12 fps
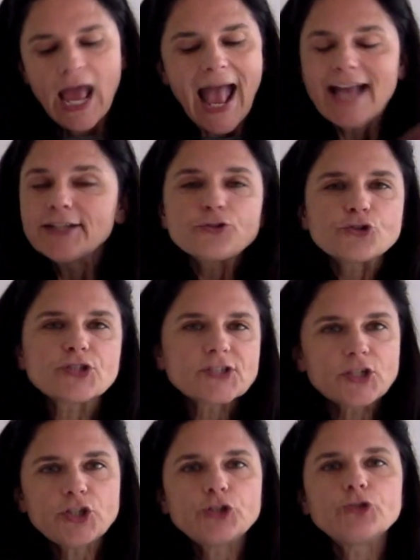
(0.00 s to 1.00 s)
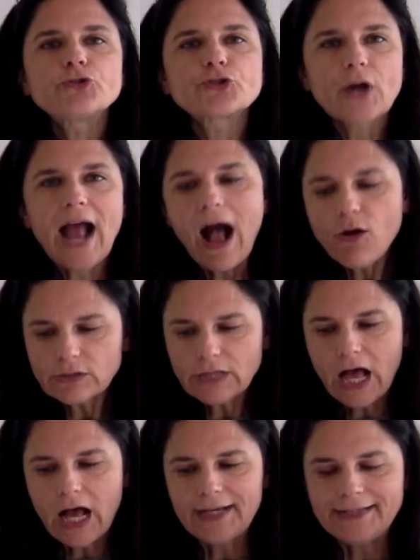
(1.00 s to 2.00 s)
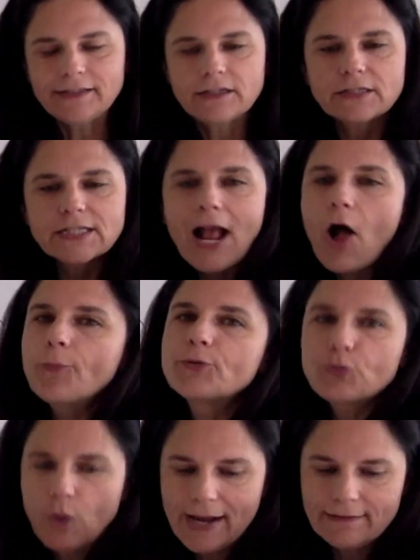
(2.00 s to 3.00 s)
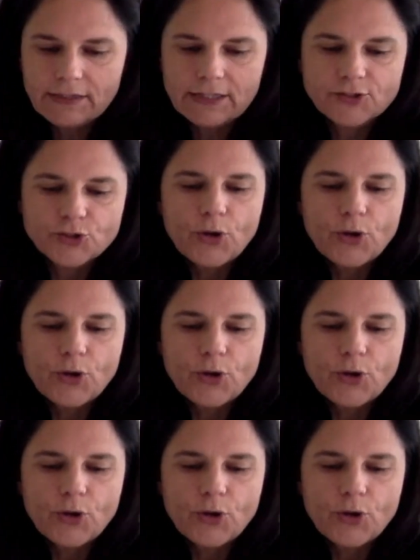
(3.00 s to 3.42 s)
And you're just going to use your outline to help you write this.